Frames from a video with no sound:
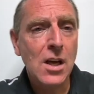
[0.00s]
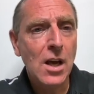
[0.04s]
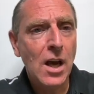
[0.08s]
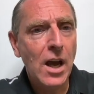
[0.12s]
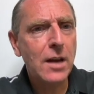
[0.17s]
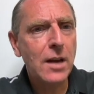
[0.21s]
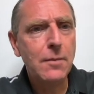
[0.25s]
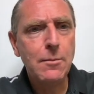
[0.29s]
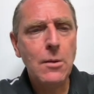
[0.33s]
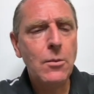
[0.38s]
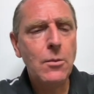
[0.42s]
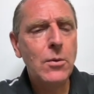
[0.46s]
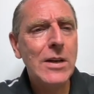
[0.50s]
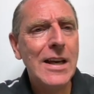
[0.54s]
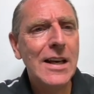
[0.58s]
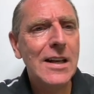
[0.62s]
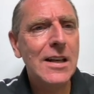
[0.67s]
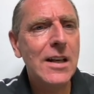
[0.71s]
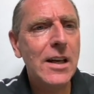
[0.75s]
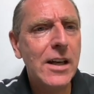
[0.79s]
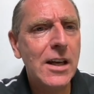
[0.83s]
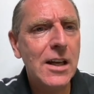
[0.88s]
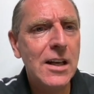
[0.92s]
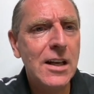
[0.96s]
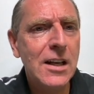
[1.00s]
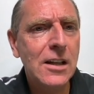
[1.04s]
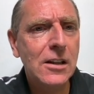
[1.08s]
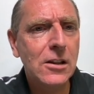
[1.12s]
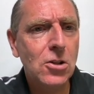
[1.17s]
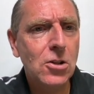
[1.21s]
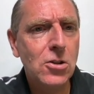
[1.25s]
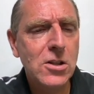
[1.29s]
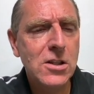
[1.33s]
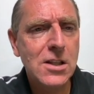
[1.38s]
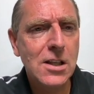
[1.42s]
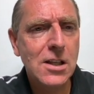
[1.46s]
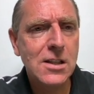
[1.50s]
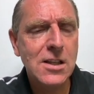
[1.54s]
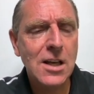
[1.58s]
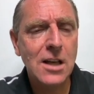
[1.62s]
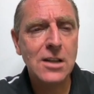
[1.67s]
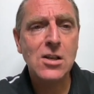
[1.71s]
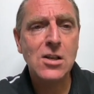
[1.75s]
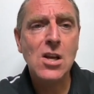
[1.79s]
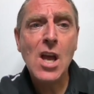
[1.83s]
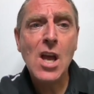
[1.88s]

Hey, maybe we can get lucky and hit 36 cents.